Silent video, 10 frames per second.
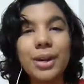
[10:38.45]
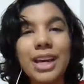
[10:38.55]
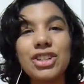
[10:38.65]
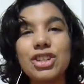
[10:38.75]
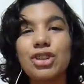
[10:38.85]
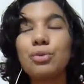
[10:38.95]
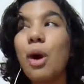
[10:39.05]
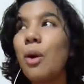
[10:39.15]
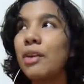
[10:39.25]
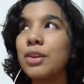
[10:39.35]
You can't
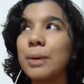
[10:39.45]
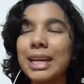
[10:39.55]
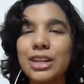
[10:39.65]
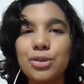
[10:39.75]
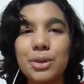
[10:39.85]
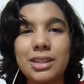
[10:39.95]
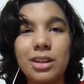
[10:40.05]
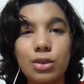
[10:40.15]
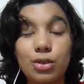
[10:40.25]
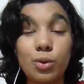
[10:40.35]
just throw everybody into
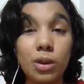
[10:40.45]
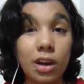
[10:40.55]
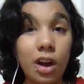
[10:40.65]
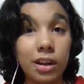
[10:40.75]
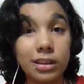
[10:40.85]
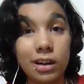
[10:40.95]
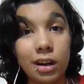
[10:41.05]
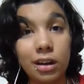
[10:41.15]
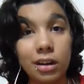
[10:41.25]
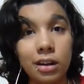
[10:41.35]
a single school and call
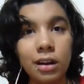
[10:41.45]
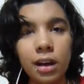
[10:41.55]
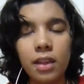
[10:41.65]
it done.